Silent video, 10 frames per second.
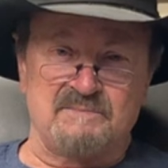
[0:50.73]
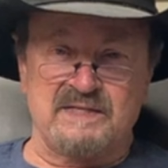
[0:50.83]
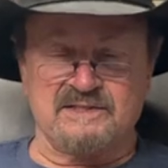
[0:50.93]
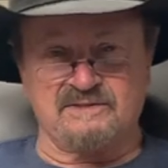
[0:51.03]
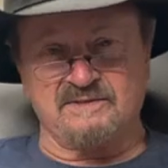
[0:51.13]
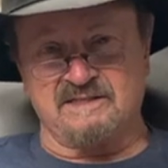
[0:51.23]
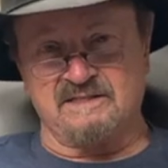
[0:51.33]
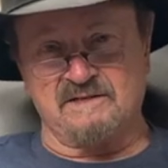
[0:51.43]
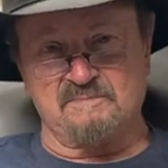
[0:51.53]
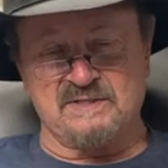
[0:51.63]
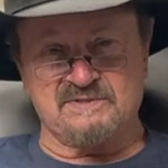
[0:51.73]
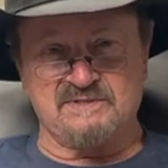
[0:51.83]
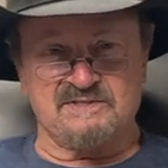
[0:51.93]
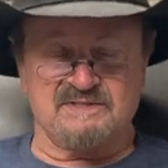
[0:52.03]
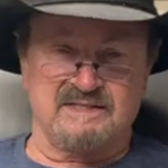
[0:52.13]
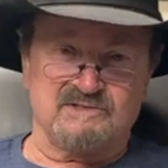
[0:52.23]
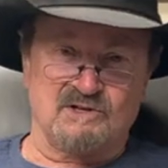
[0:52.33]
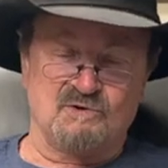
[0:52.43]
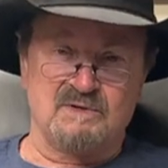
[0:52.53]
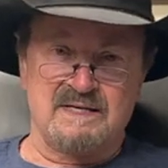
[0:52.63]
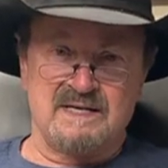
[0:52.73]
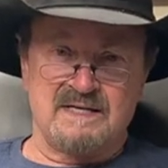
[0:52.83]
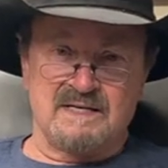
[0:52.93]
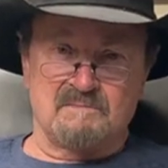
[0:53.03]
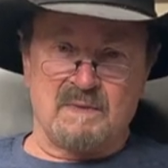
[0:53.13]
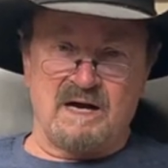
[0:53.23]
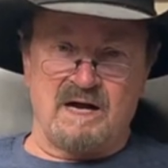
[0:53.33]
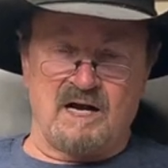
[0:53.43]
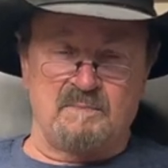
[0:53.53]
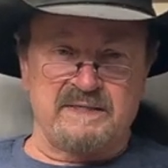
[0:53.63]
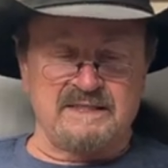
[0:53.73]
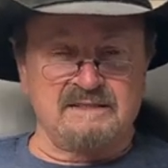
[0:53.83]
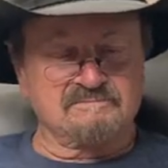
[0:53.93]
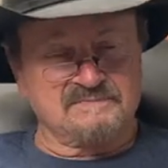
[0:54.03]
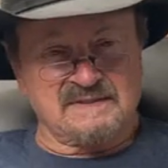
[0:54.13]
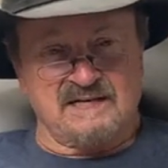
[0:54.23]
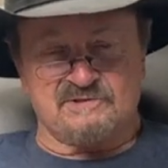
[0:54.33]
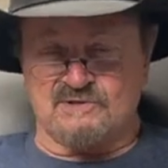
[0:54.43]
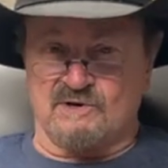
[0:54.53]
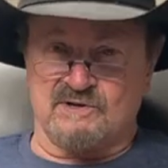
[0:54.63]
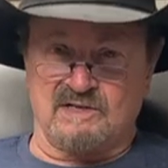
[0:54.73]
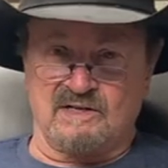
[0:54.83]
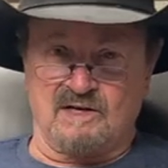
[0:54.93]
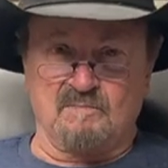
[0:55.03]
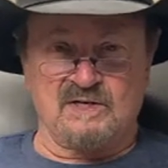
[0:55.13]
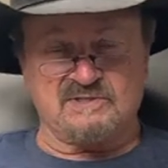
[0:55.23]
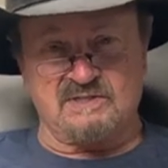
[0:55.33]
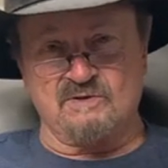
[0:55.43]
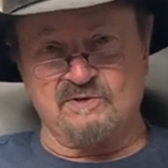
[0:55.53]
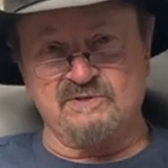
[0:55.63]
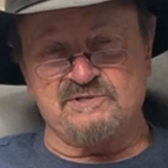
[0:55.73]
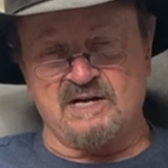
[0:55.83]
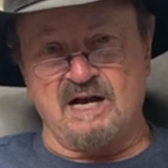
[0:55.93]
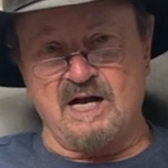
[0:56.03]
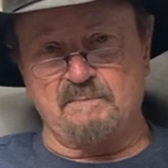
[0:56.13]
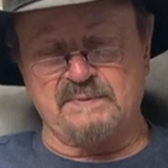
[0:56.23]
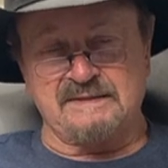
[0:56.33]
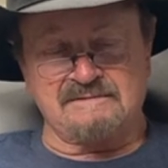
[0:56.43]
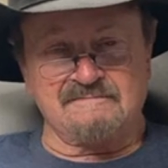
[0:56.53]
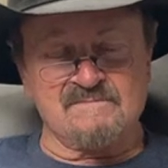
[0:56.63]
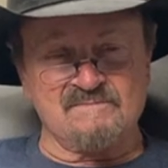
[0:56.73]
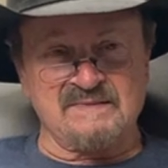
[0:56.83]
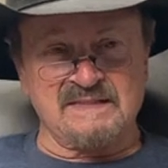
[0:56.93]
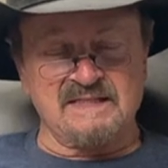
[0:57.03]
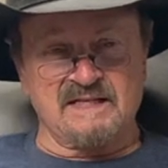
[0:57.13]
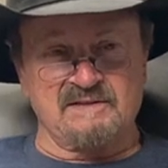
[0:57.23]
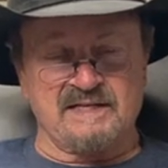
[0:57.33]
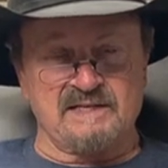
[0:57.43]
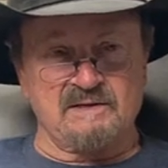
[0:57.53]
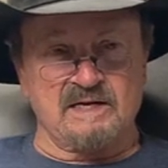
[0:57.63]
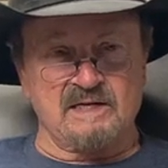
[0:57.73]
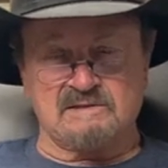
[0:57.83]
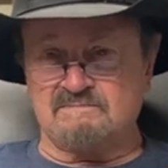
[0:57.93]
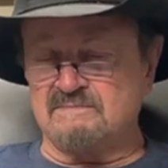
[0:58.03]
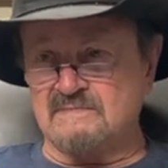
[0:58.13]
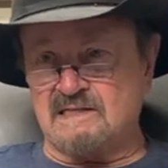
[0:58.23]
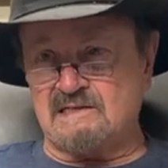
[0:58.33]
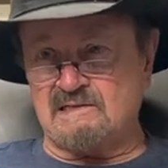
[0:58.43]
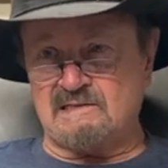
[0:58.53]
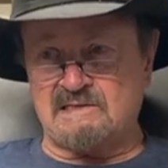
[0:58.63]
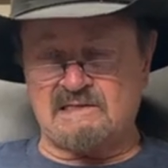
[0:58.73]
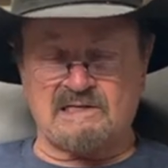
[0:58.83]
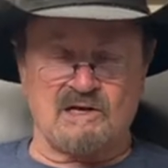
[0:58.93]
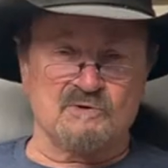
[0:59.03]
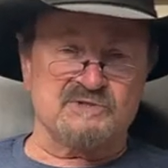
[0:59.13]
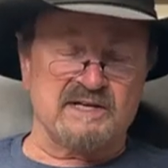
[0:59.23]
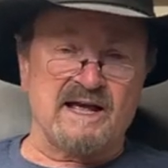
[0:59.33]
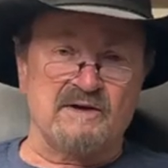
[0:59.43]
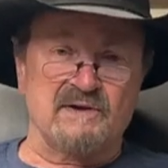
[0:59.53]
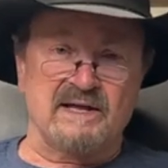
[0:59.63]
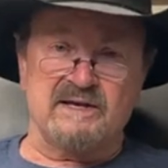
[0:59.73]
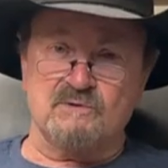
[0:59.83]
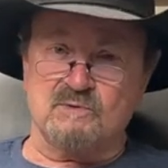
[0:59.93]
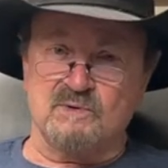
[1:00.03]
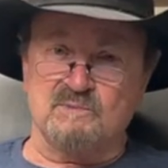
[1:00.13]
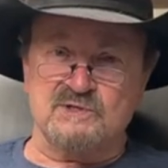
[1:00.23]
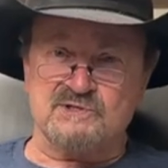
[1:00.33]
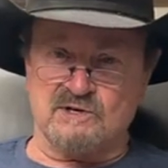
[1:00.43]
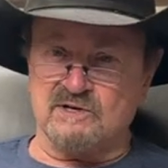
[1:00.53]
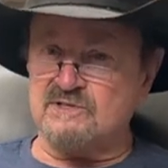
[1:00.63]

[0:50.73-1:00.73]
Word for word: me into the gun business, and so my hobby, I started a little muzzle-loading shop, and then closed it down later when we started